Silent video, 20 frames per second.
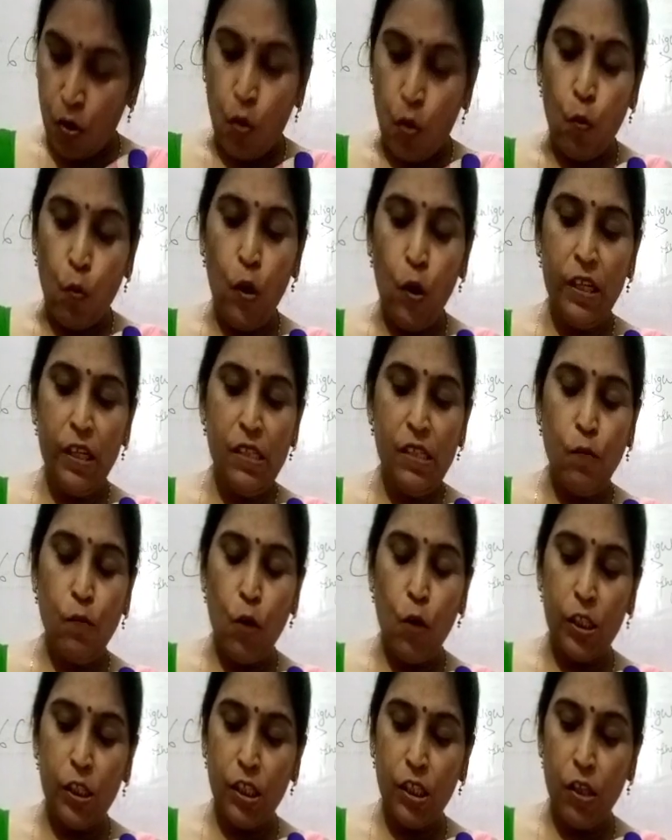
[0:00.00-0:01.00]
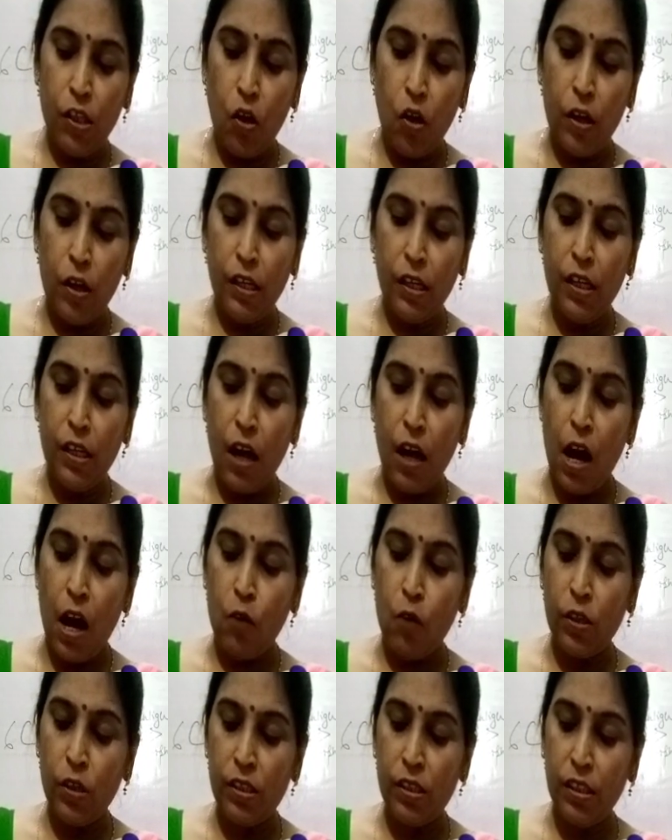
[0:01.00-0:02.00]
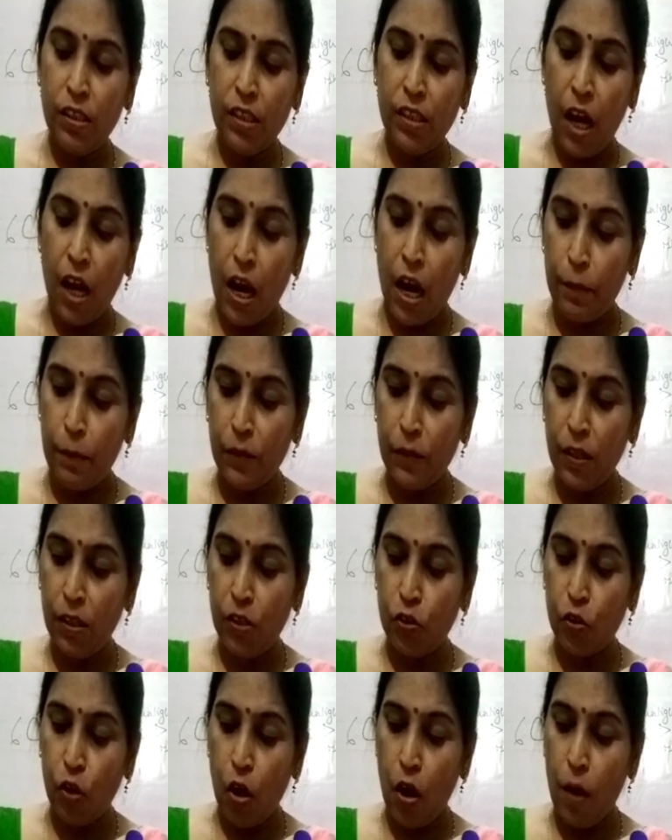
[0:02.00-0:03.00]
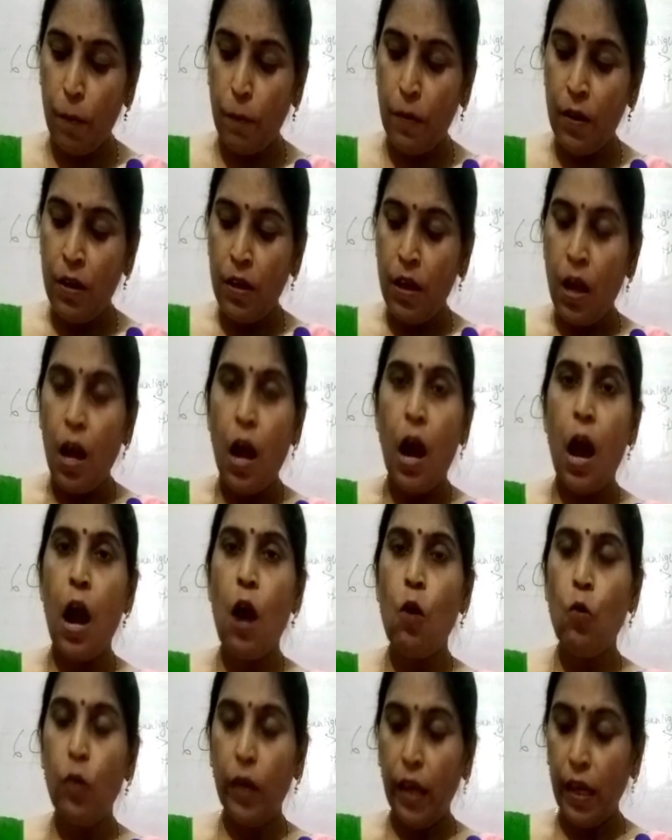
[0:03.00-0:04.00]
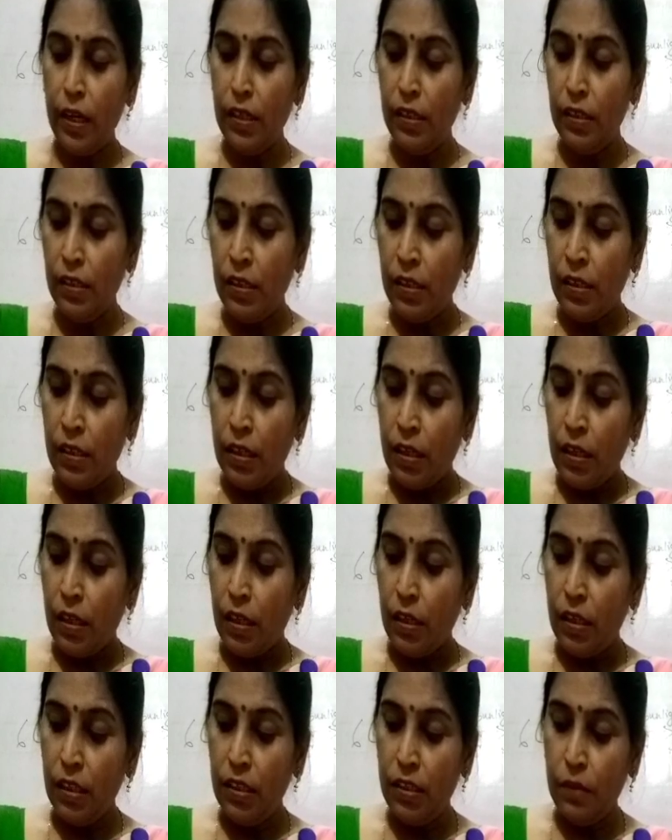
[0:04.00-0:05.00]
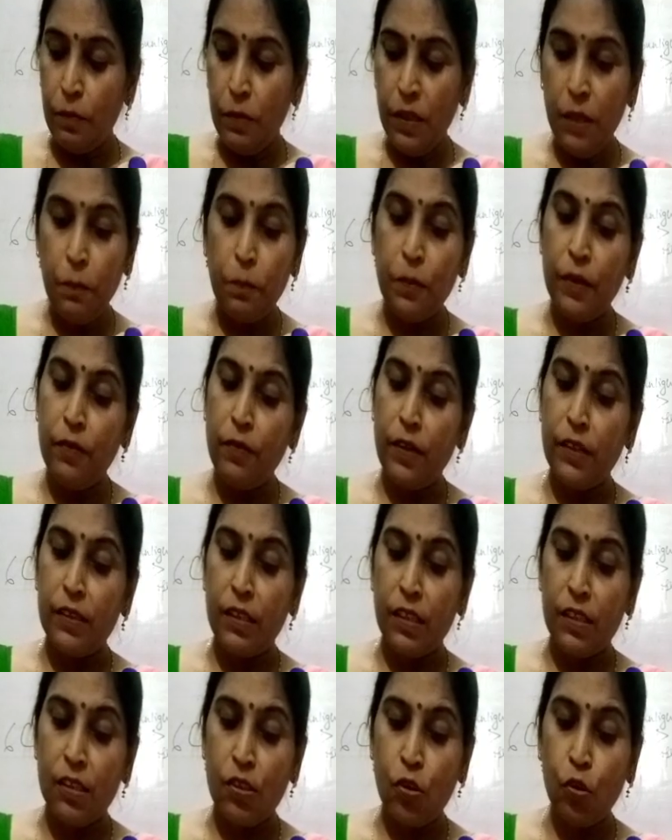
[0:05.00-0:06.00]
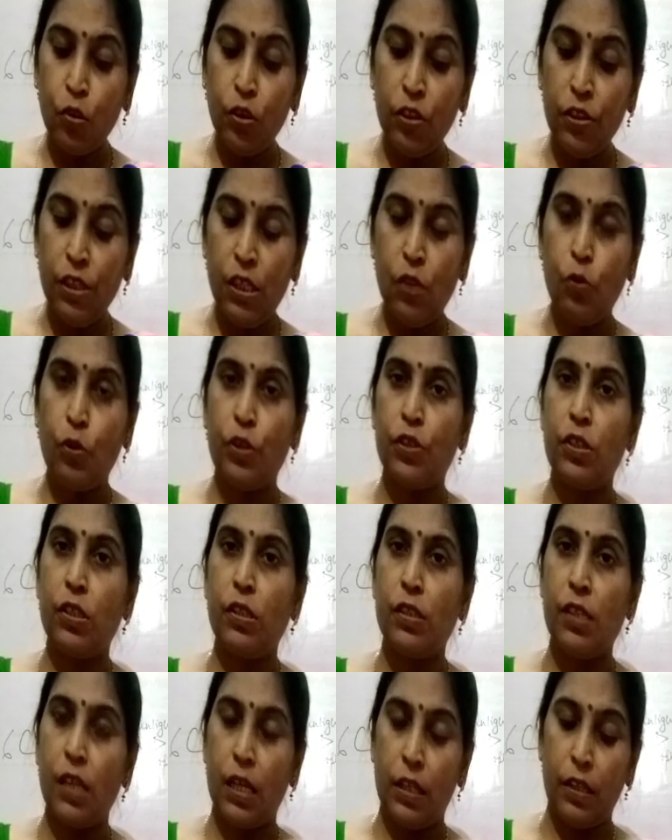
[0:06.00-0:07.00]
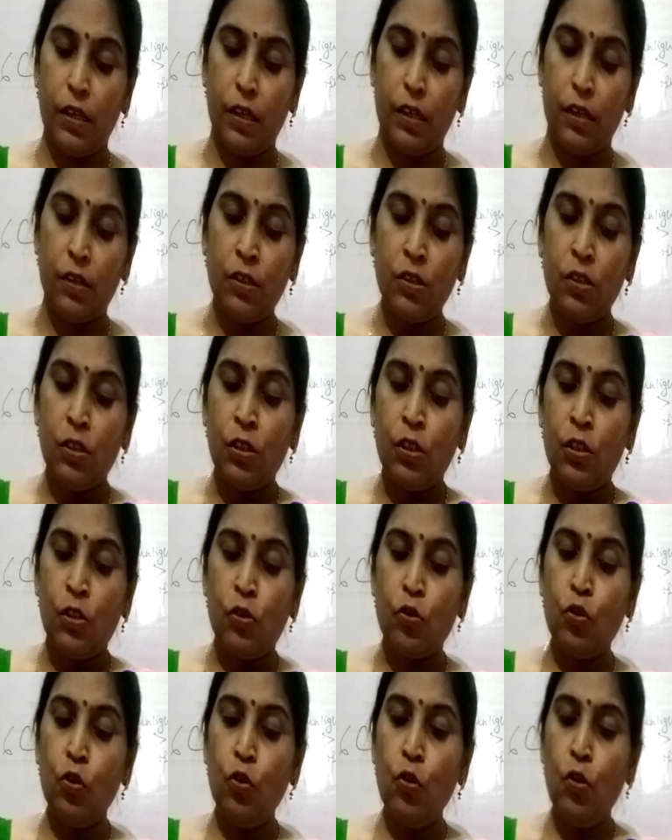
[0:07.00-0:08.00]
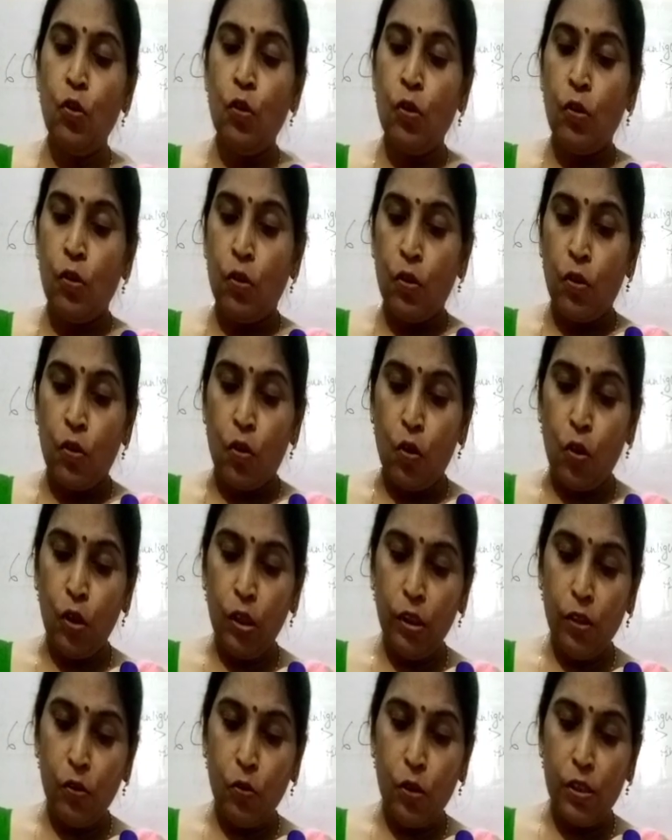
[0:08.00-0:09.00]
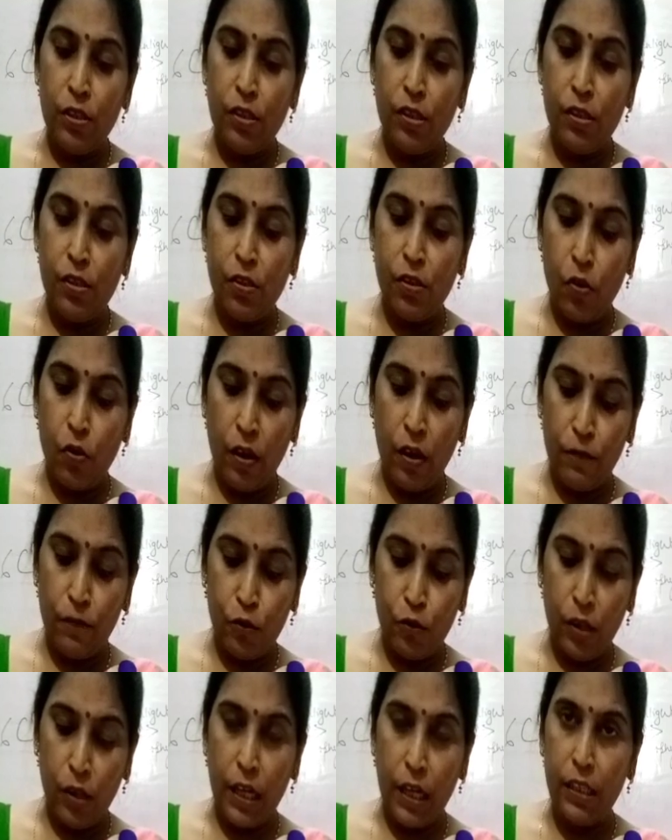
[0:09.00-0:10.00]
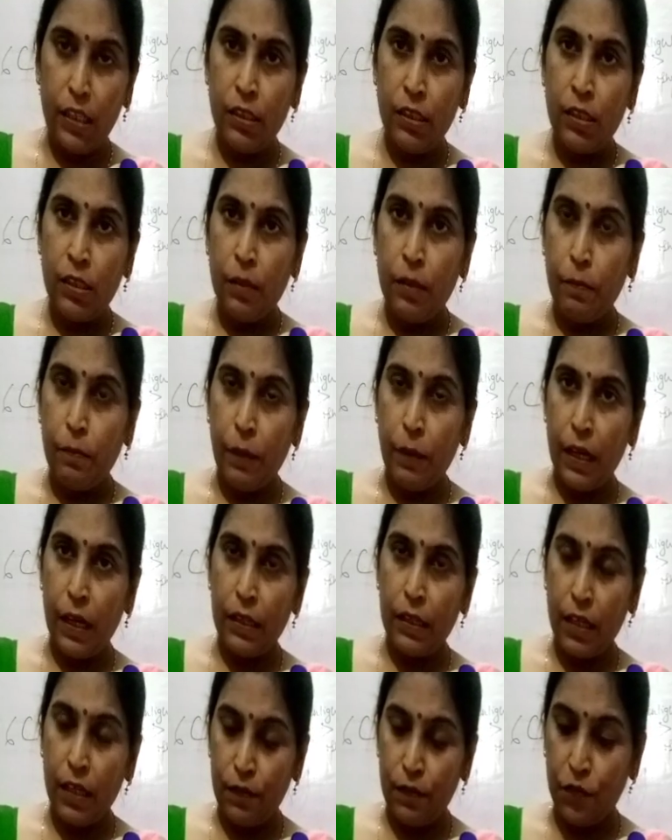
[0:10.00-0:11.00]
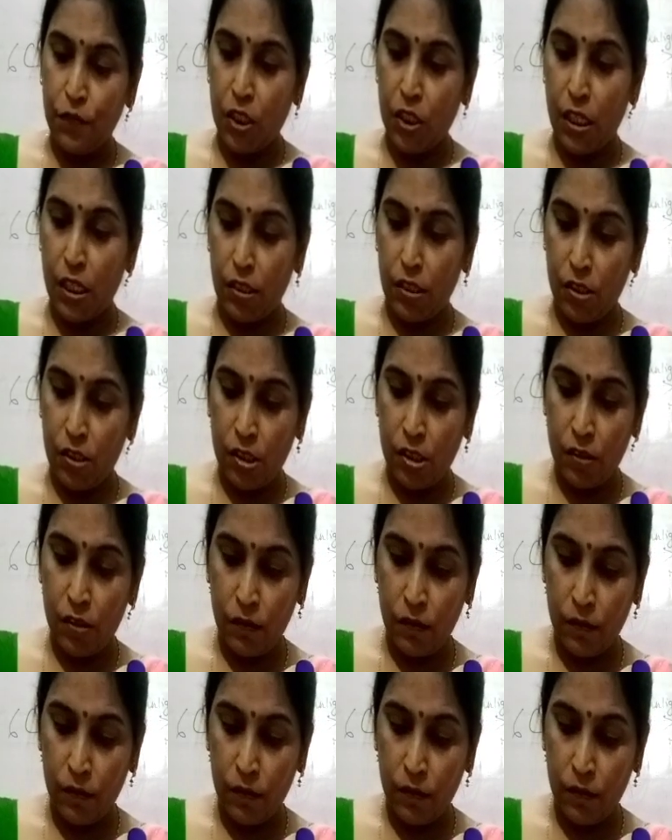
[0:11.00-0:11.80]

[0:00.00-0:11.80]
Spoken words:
What is waterlogging? How does it harm the crop? How can it be prevented? So 3 questions are there. So all the questions you have to write, paragraph change.